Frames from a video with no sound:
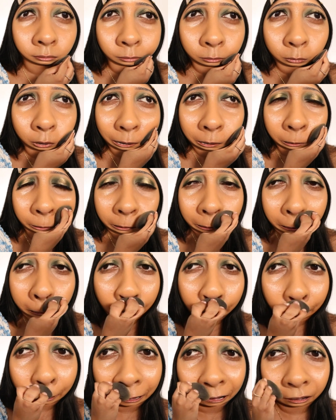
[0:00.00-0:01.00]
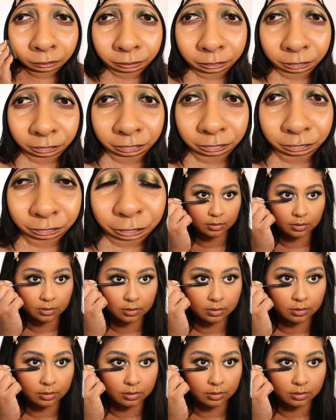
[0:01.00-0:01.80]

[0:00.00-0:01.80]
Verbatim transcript: Wow, that covered.